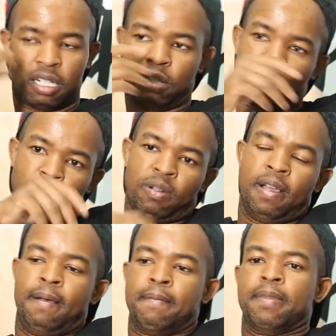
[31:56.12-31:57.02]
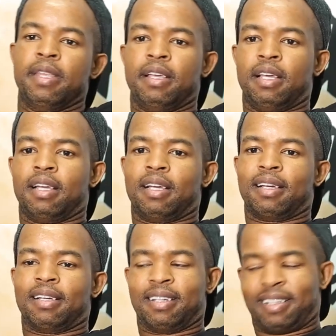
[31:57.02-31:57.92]
Arena. So,
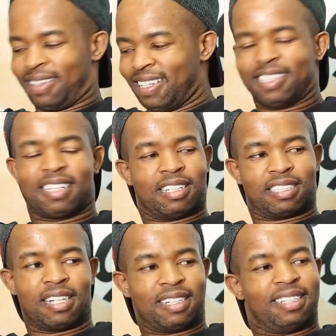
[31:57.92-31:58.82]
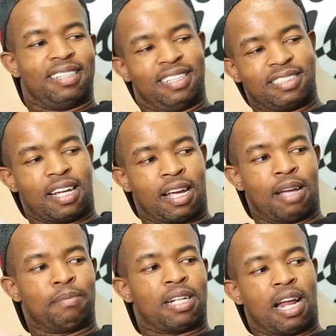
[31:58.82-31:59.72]
these are
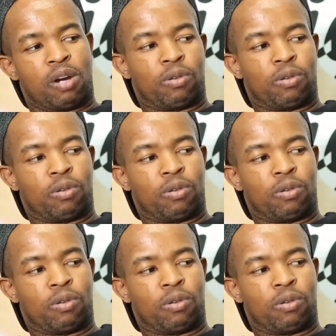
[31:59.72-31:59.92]
games that Haaland